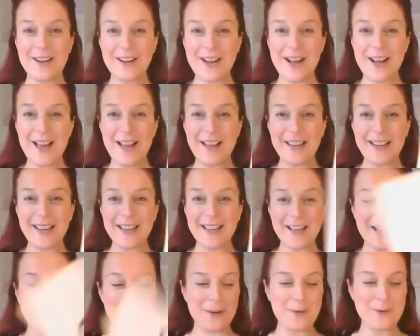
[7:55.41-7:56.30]
Curly
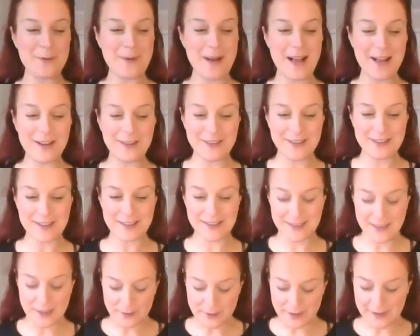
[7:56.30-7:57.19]
k. Well
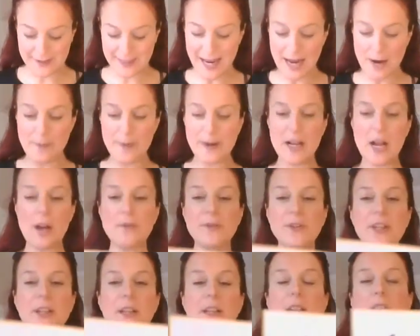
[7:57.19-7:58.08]
done. So today we're
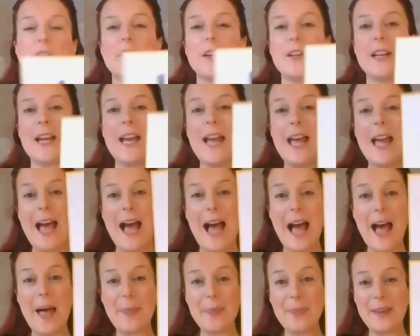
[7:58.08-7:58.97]
going to look
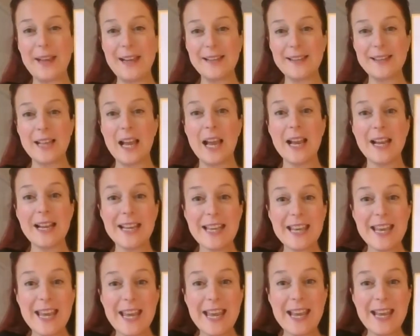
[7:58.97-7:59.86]
at this
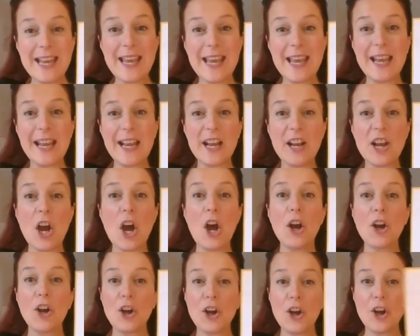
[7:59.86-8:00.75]
kicking
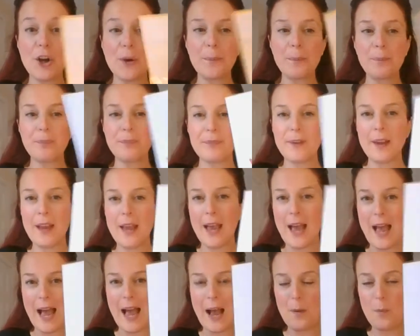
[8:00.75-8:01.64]
k.
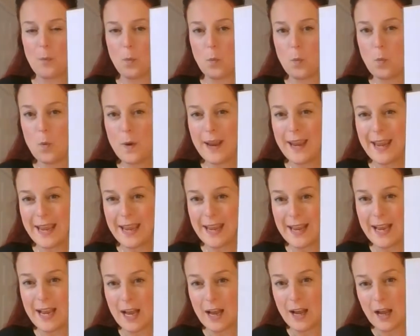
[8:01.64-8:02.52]
And
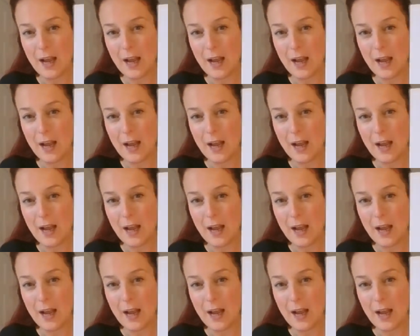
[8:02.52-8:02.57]
we